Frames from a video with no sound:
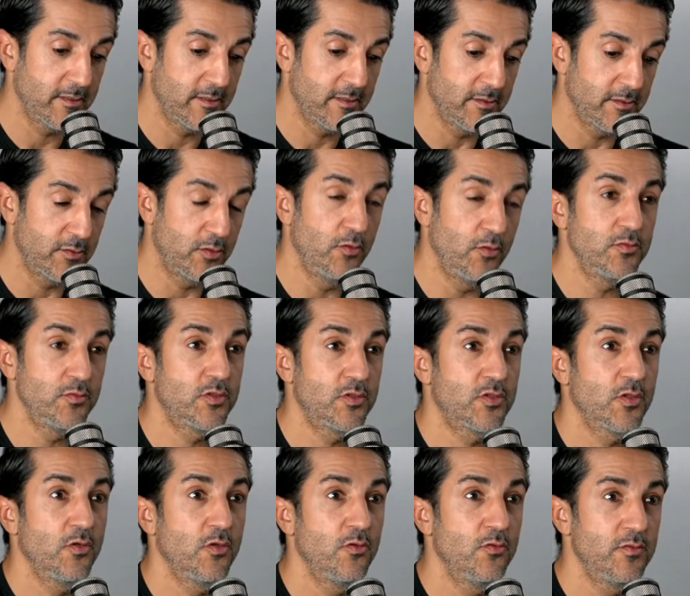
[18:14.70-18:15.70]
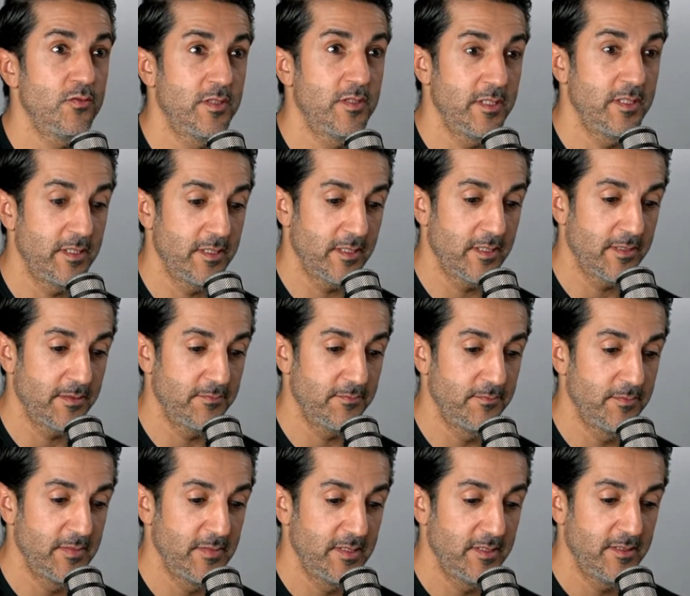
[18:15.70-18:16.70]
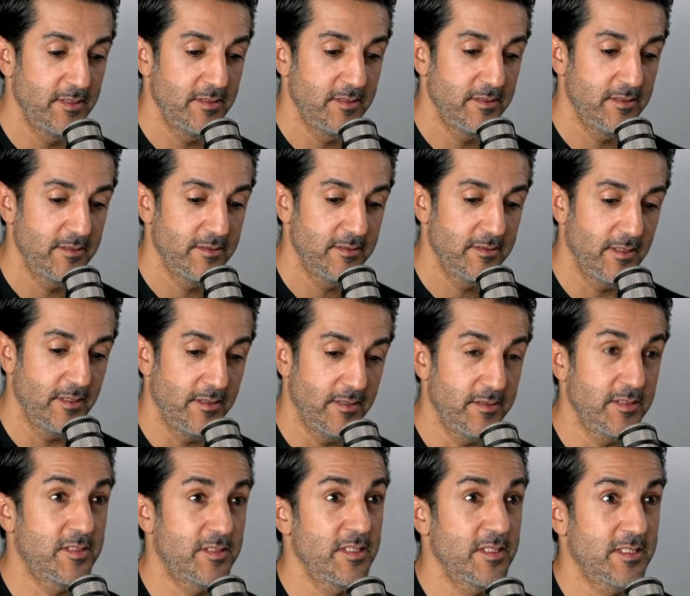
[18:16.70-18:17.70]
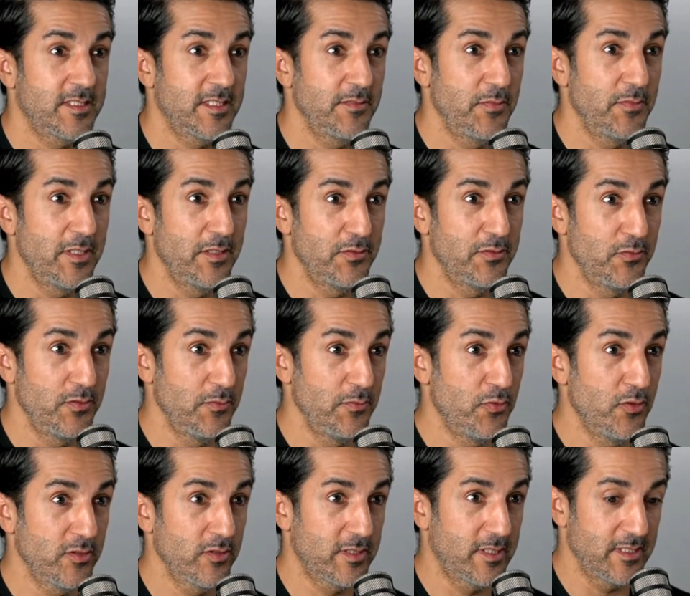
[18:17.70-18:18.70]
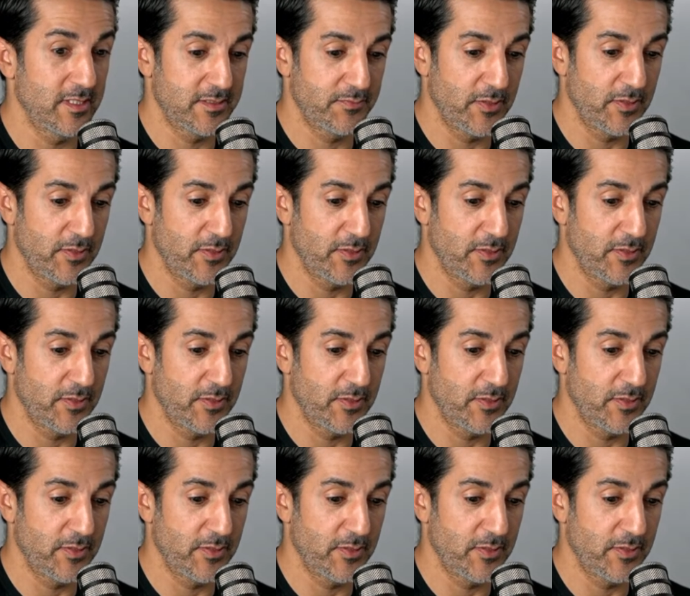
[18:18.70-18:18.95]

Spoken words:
don't show the system here during the podcast,